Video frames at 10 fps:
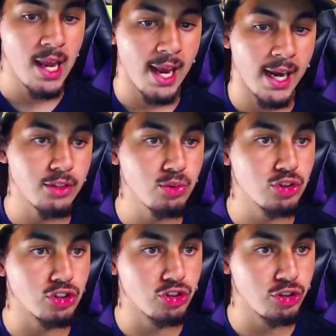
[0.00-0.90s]
and I
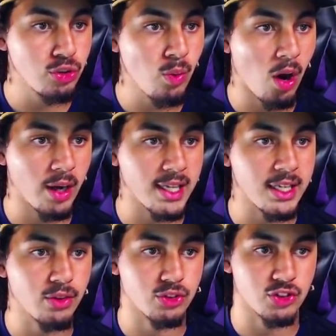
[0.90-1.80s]
used 2 on
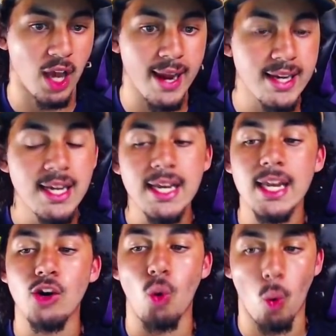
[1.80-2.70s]
either side
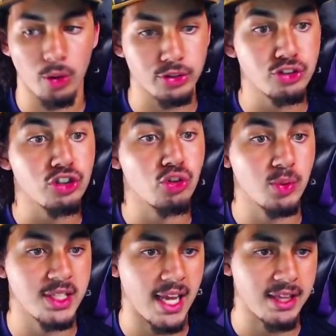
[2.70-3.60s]
in order to
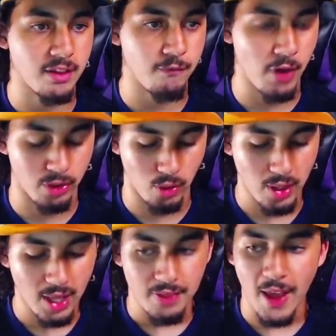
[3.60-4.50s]
create the funnel.
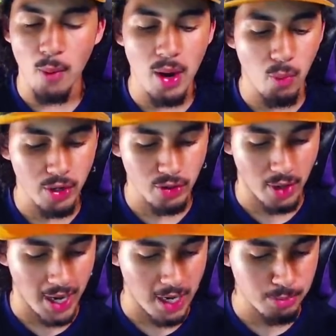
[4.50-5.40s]
That way what you're
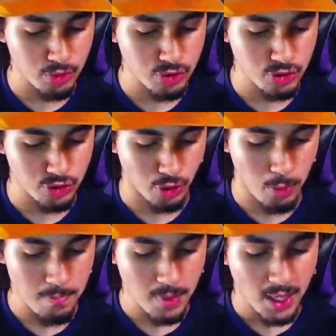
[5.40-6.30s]
able to do
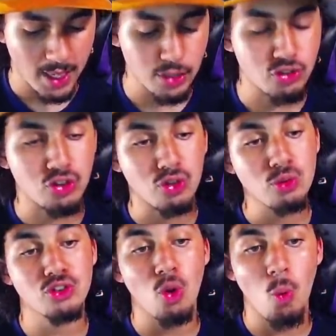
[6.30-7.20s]
is
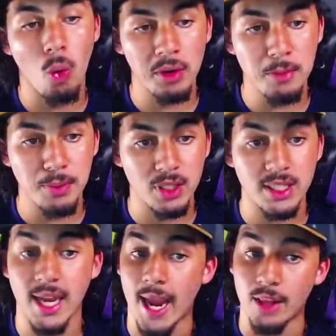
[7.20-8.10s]
use the Warden
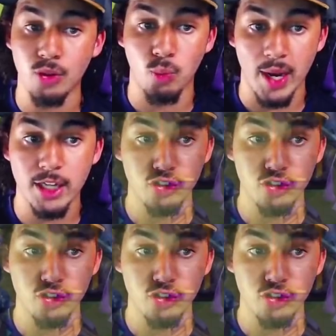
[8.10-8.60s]
ability and the Rage